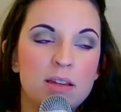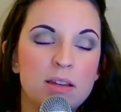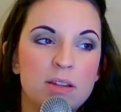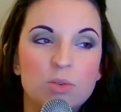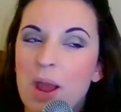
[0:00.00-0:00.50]

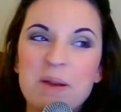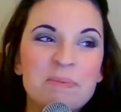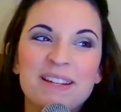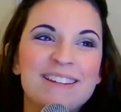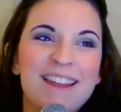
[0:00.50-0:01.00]

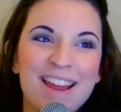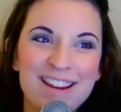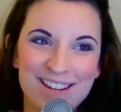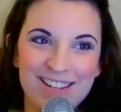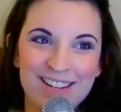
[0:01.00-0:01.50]
incredibly
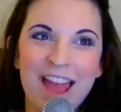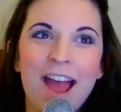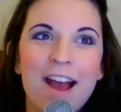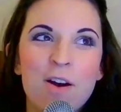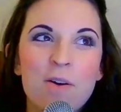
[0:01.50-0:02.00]
enlightening
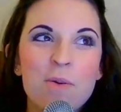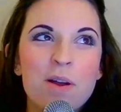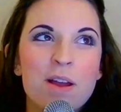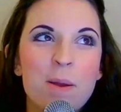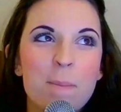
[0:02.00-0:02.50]
how
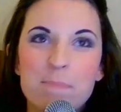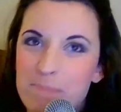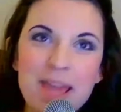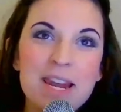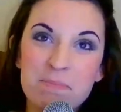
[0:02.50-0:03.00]

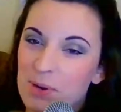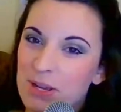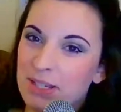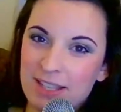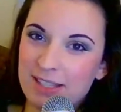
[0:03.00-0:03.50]
many
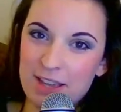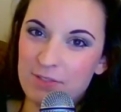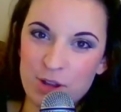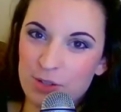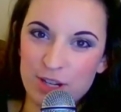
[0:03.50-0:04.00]

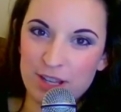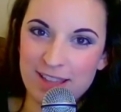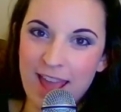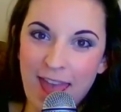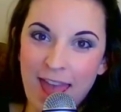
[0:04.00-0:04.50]
preconceived notions
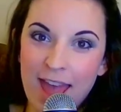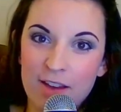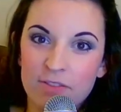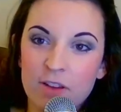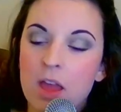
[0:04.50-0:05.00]
I
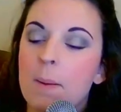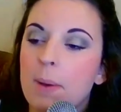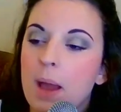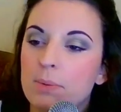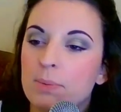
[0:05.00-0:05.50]
have
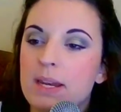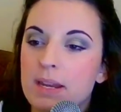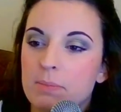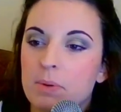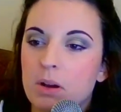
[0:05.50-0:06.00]
by
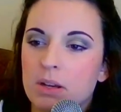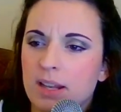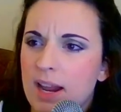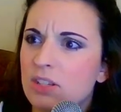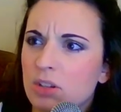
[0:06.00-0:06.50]
reading books.
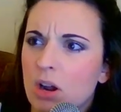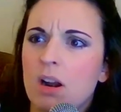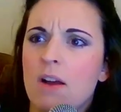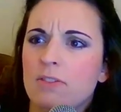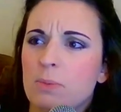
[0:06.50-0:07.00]
And I
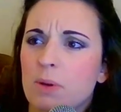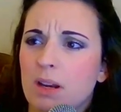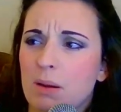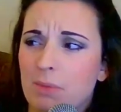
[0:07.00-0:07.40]
start off the book and I'm